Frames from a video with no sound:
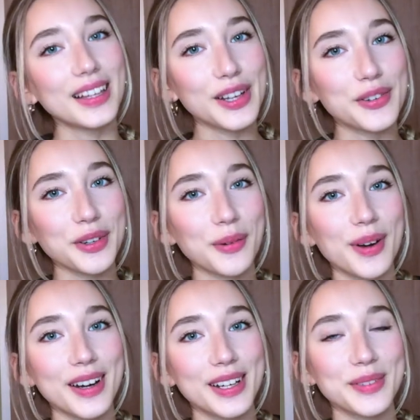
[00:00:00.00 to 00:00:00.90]

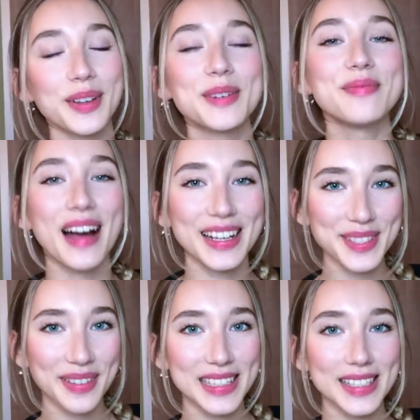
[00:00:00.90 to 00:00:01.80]
everyone, welcome back to
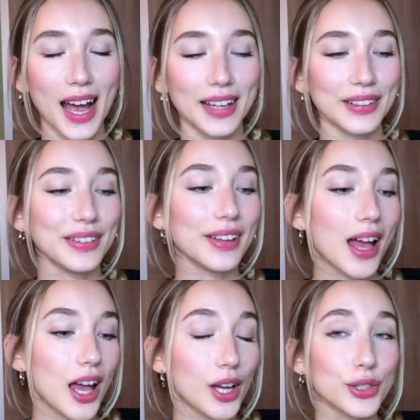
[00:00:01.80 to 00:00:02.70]
my channel.
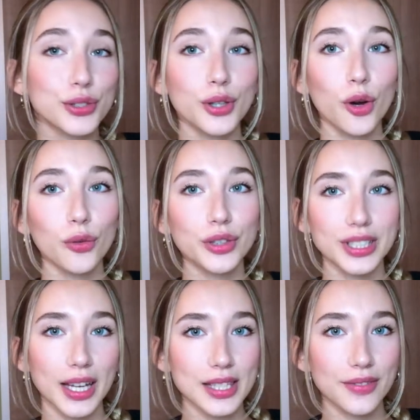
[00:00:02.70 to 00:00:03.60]
So for
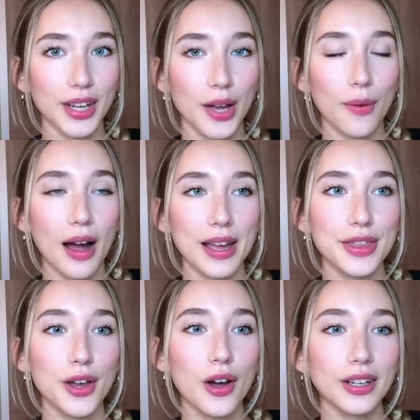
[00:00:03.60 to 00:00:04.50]
today's video, I
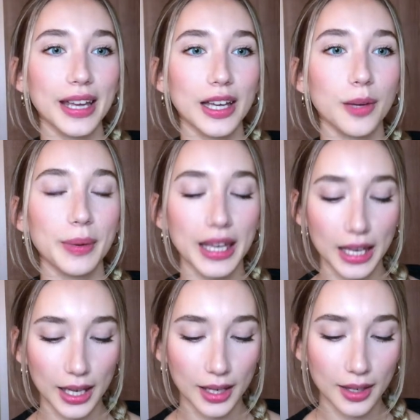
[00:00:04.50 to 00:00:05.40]
thought it could
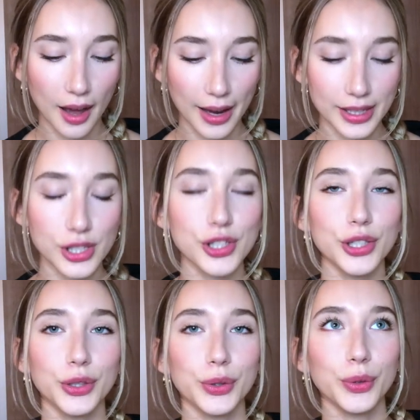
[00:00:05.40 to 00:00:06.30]
be nice
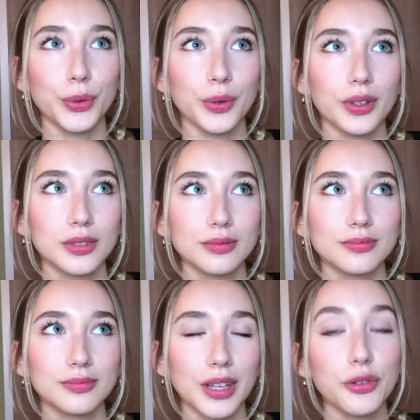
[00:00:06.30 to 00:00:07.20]
to
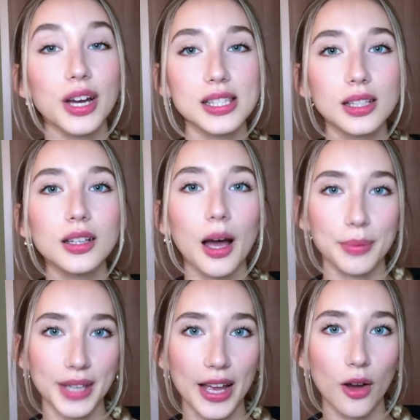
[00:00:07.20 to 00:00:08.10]
give you guys a little
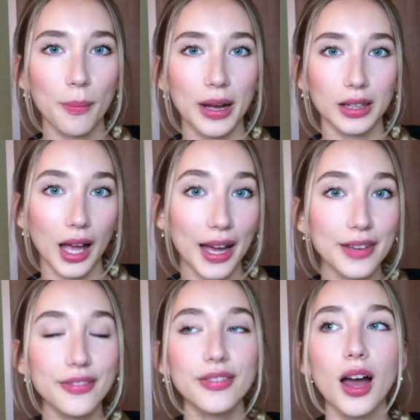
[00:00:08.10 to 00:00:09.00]
update on my
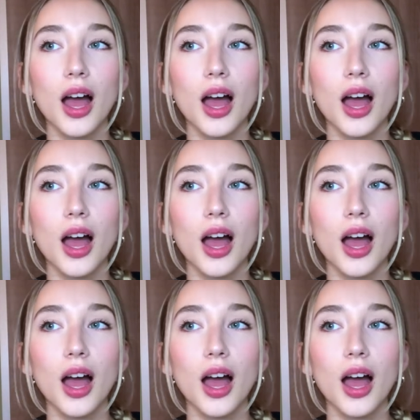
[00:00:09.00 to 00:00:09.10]
life.